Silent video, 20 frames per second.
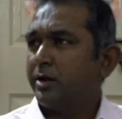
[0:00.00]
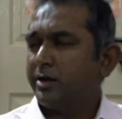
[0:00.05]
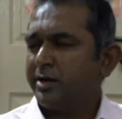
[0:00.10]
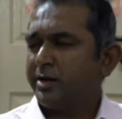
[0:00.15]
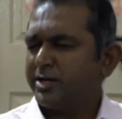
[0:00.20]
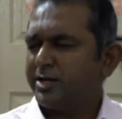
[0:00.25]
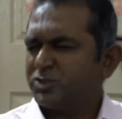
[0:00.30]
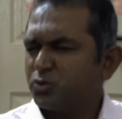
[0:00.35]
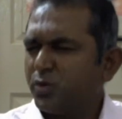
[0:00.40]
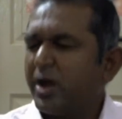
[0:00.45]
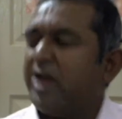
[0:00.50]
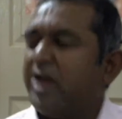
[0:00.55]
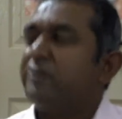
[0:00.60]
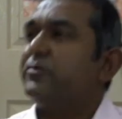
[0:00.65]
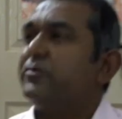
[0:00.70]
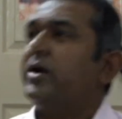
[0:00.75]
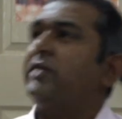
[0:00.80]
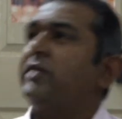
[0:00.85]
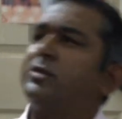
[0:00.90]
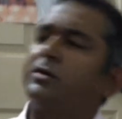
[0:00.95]
his wife
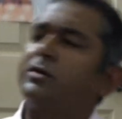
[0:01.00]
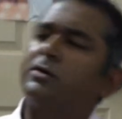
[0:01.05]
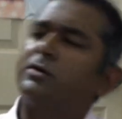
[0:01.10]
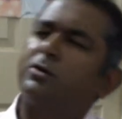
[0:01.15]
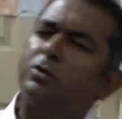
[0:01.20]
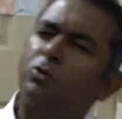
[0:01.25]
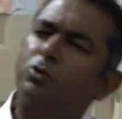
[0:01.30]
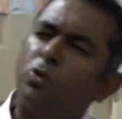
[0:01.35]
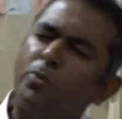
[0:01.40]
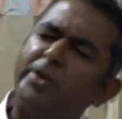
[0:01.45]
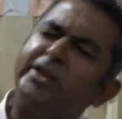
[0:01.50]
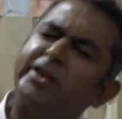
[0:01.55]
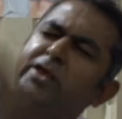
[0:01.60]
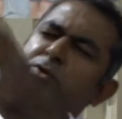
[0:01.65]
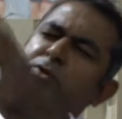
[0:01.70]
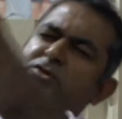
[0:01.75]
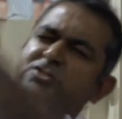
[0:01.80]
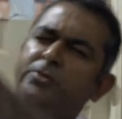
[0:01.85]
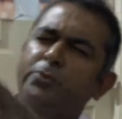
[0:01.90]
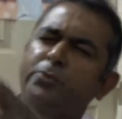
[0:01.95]
and the woman he
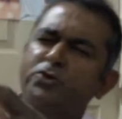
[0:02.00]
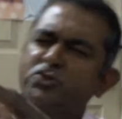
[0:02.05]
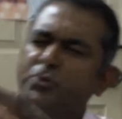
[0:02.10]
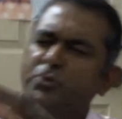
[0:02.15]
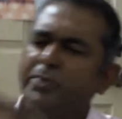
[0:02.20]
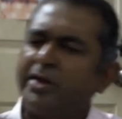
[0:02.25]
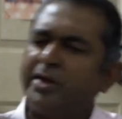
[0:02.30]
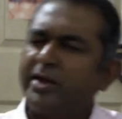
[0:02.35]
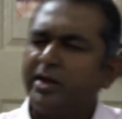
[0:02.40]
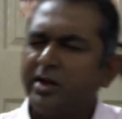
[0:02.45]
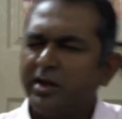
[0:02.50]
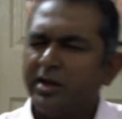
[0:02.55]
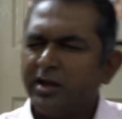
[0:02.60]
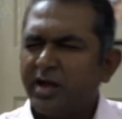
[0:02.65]
was supposed to be